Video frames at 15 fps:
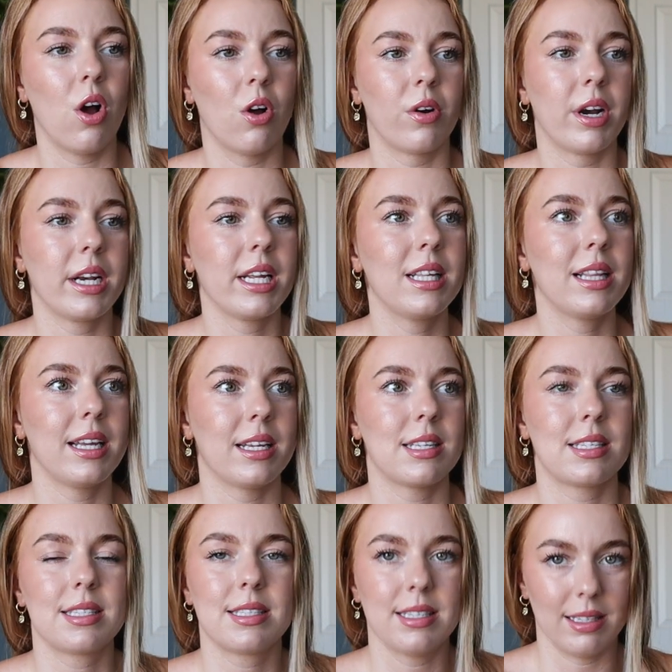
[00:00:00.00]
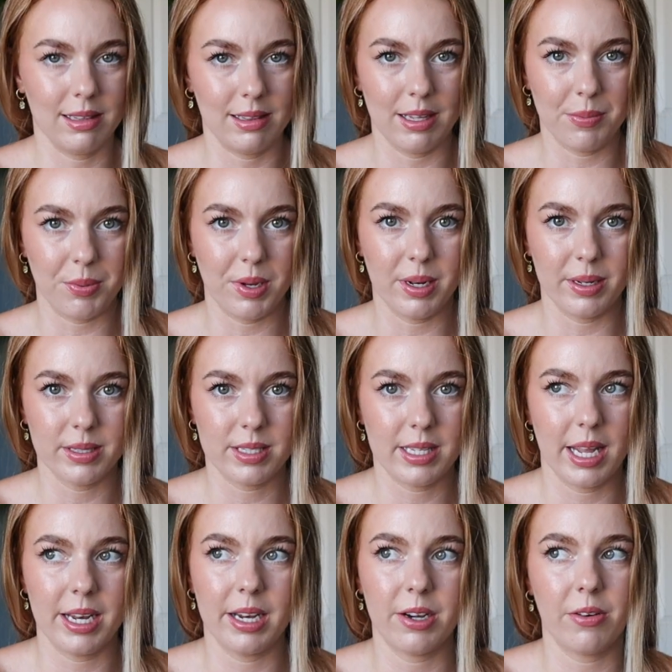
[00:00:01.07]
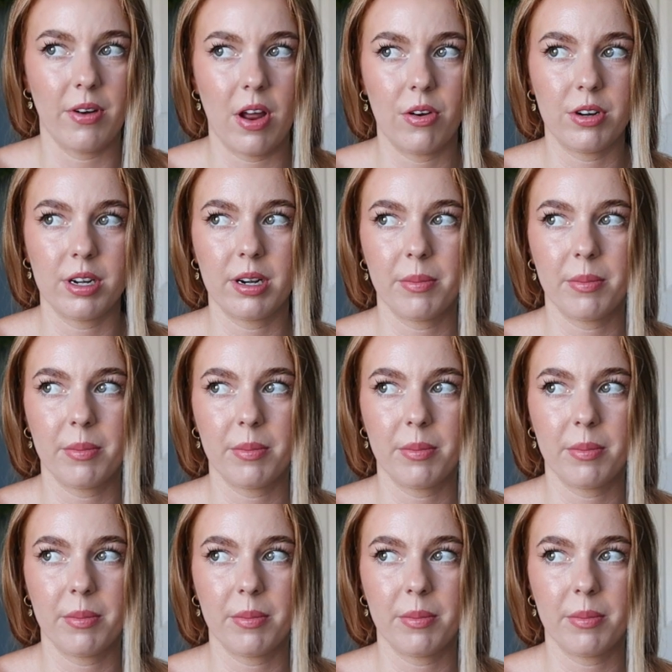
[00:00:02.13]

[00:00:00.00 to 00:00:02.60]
already like slipping and sliding around,